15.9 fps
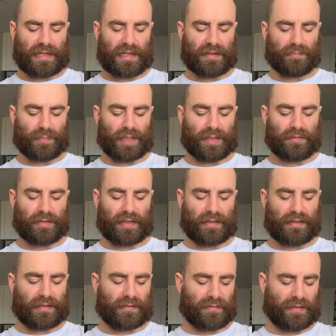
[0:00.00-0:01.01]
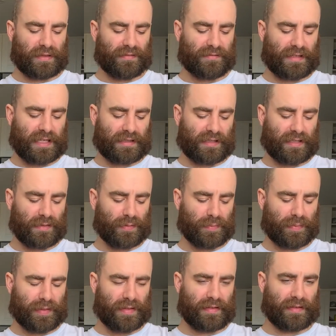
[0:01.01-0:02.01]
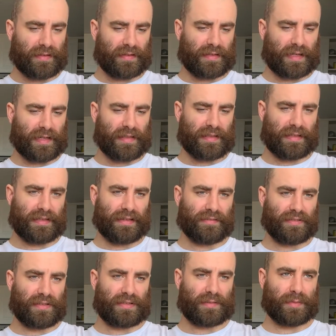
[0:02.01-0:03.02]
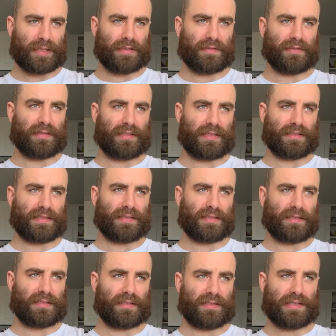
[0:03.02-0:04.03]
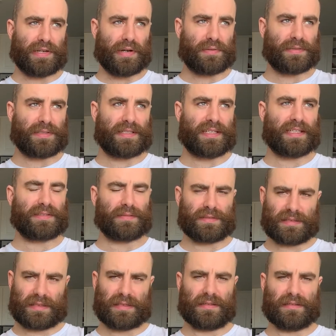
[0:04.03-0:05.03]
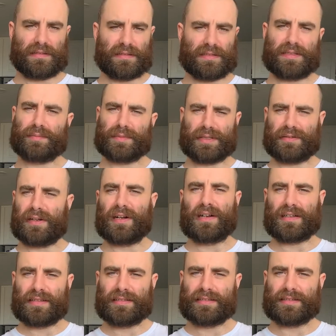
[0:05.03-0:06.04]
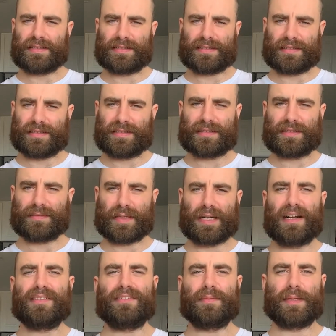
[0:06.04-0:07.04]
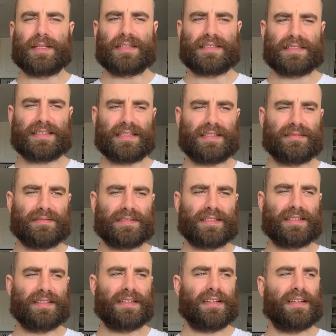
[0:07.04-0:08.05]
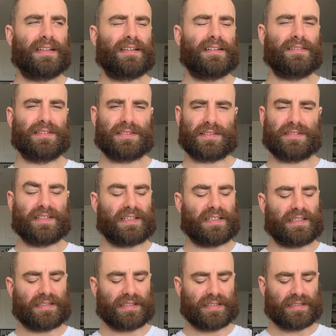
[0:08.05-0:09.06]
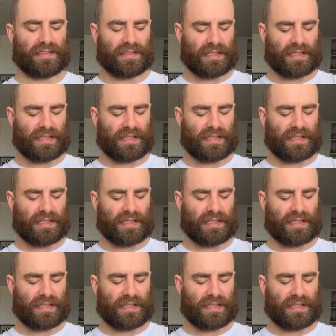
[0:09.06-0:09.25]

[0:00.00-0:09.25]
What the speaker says: But with a fat carpet python, I think even somebody who doesn't know snakes will say, oh, there's something wrong. There's something off about this snake. What's going on here?